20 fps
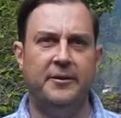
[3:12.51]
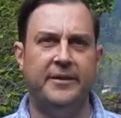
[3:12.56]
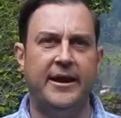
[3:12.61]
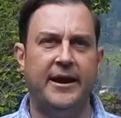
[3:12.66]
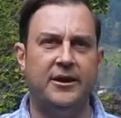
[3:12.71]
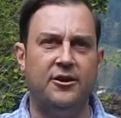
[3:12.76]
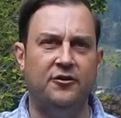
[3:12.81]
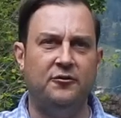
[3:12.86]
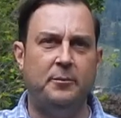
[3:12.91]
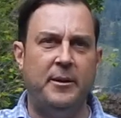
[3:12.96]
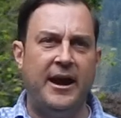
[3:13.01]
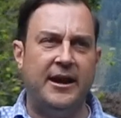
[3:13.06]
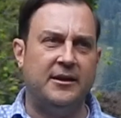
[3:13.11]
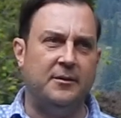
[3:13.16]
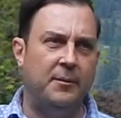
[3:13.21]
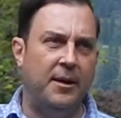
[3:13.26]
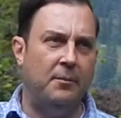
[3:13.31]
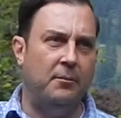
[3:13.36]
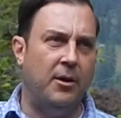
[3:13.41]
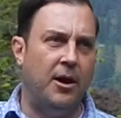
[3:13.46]
and that goes back
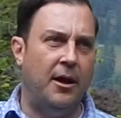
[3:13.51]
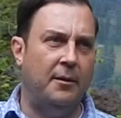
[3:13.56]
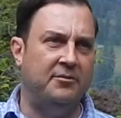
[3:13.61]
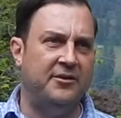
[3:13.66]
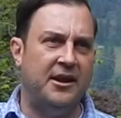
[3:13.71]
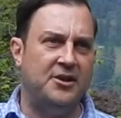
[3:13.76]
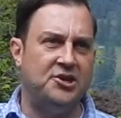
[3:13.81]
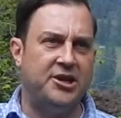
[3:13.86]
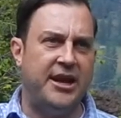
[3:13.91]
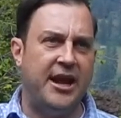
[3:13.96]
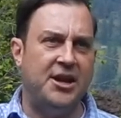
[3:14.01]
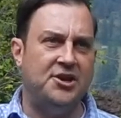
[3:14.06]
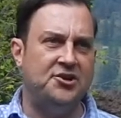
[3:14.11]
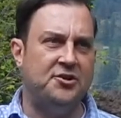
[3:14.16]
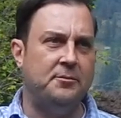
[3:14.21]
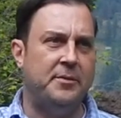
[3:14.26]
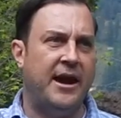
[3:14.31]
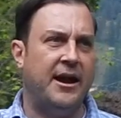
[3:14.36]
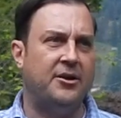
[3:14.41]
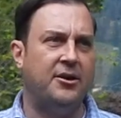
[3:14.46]
to my mom's
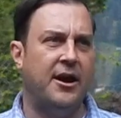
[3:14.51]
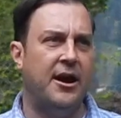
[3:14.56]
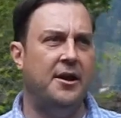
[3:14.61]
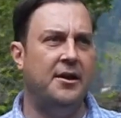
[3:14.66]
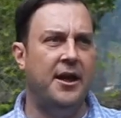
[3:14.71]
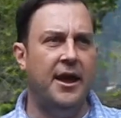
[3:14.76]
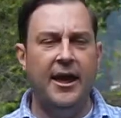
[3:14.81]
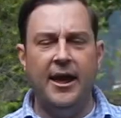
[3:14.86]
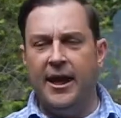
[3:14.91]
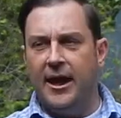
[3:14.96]
education background.